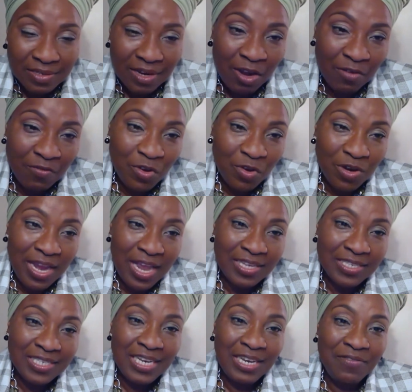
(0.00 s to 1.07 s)
of your
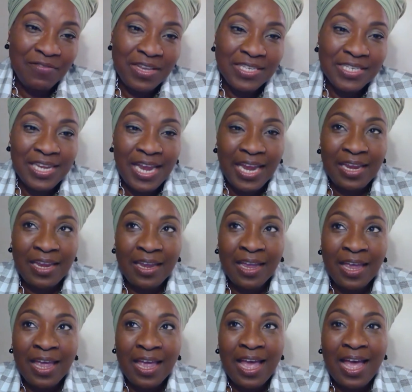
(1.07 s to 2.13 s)
guests leaving saying,
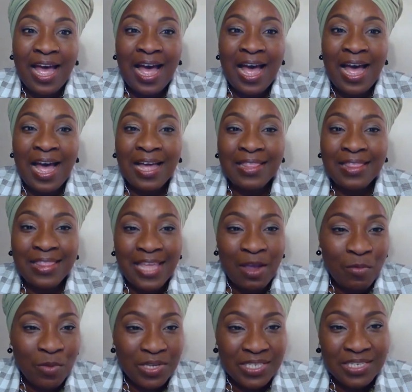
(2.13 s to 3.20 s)

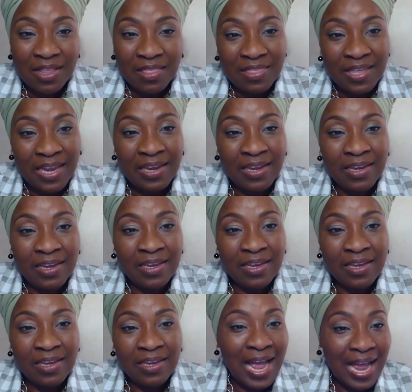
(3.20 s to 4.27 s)
there was nothing
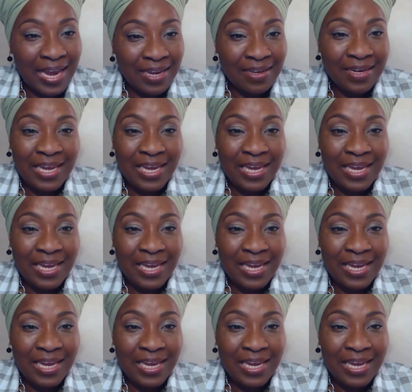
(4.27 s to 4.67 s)
that I could